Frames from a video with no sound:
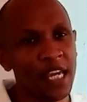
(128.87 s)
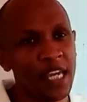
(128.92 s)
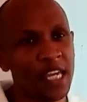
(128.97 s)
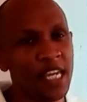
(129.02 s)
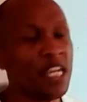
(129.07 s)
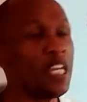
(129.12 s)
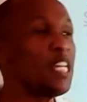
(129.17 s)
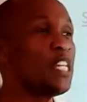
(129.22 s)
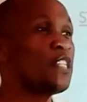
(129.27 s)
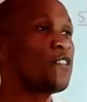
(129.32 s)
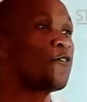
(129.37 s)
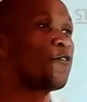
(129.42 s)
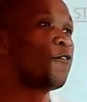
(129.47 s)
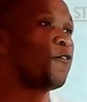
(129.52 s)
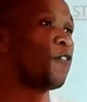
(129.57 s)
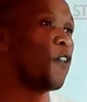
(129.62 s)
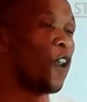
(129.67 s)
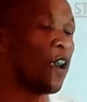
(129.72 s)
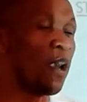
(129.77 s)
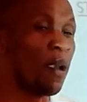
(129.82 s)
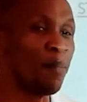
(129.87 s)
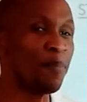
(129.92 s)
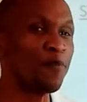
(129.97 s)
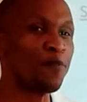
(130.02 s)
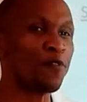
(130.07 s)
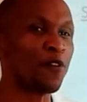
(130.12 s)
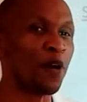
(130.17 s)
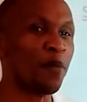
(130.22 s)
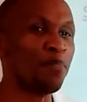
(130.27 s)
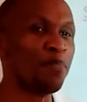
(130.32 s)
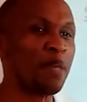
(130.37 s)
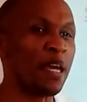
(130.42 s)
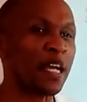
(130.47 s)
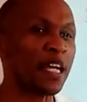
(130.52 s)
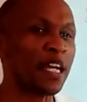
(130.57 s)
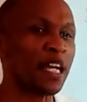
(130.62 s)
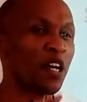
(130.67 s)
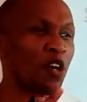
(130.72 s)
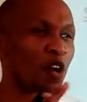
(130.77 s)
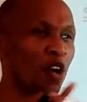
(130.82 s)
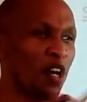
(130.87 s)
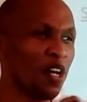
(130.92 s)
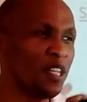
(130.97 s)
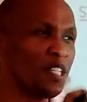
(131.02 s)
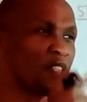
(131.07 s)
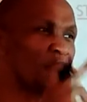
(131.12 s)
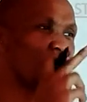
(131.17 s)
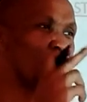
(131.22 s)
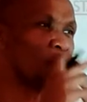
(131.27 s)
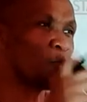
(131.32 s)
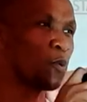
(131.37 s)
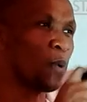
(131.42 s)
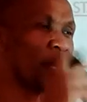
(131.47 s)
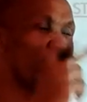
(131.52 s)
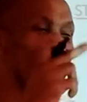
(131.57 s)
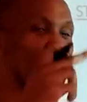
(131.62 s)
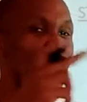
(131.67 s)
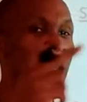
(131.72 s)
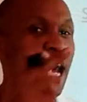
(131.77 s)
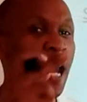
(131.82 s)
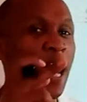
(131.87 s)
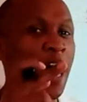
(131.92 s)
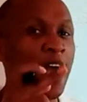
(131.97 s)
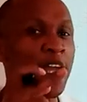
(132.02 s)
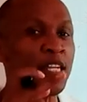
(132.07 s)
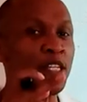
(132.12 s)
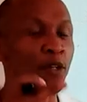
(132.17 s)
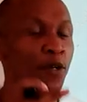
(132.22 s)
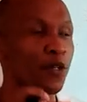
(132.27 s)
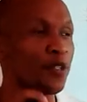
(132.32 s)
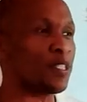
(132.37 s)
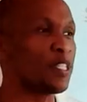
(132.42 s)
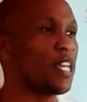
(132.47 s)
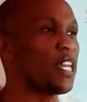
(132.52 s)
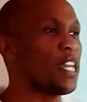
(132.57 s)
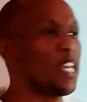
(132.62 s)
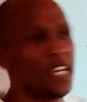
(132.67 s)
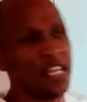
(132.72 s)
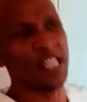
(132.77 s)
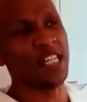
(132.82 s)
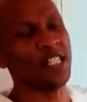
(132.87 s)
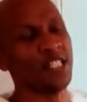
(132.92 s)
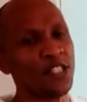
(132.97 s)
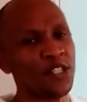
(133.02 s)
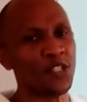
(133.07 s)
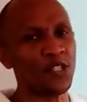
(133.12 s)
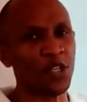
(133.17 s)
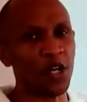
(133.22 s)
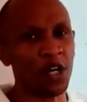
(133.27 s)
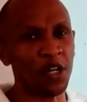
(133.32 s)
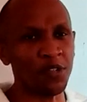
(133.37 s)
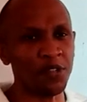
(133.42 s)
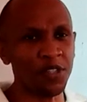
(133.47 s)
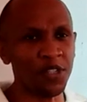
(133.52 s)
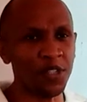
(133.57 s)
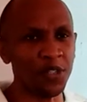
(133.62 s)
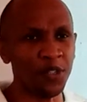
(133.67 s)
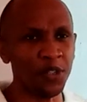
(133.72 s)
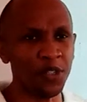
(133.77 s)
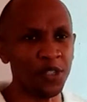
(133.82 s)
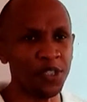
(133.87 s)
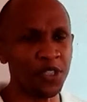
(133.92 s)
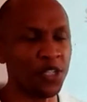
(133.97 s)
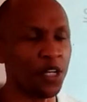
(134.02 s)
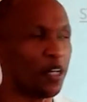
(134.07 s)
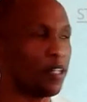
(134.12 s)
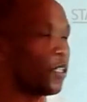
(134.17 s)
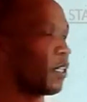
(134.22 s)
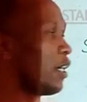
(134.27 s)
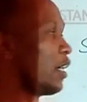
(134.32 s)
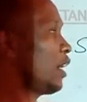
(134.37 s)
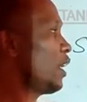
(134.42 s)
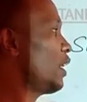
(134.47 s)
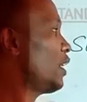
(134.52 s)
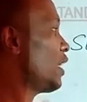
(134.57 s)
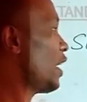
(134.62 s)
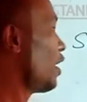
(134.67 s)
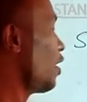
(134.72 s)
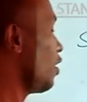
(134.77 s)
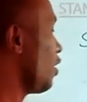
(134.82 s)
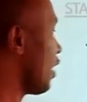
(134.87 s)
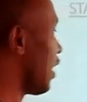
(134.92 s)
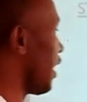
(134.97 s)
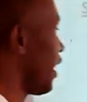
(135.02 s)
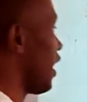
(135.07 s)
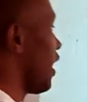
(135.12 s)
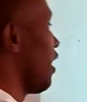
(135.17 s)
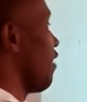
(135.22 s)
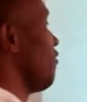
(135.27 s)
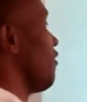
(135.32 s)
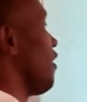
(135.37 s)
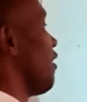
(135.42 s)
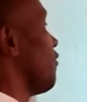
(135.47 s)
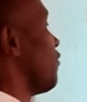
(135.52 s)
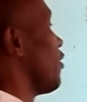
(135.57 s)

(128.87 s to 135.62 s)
is formed from the constituent ions in solution. Now I have a